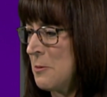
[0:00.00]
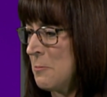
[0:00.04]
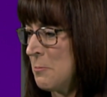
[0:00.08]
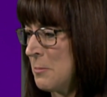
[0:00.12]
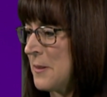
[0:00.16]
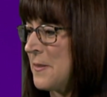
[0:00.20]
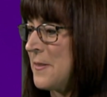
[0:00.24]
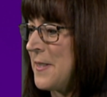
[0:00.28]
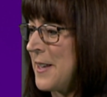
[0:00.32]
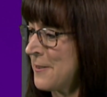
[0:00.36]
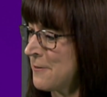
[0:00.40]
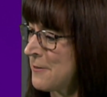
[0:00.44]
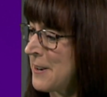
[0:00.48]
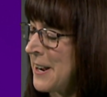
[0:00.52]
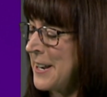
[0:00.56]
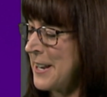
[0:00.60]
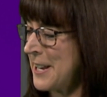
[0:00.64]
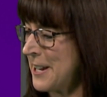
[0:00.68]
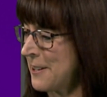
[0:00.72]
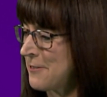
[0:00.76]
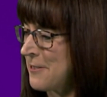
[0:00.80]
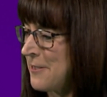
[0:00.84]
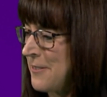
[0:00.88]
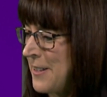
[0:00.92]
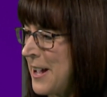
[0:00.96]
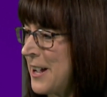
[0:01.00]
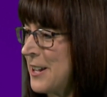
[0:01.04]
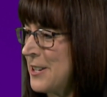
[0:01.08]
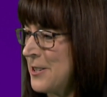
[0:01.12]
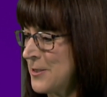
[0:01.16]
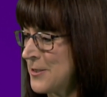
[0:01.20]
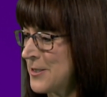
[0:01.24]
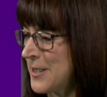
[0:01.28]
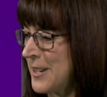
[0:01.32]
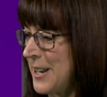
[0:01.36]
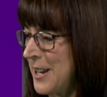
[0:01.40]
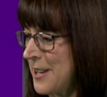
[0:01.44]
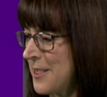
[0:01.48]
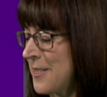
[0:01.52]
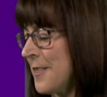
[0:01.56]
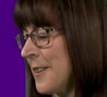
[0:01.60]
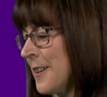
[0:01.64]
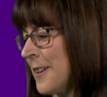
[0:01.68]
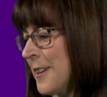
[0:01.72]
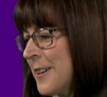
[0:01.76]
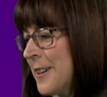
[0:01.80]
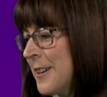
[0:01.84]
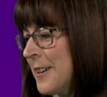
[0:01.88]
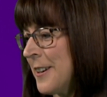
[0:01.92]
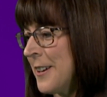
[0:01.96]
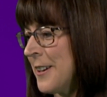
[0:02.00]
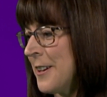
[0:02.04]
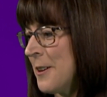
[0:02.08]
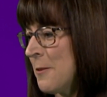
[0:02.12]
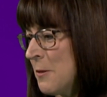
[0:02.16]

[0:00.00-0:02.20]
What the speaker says: But then right after that, you said, I think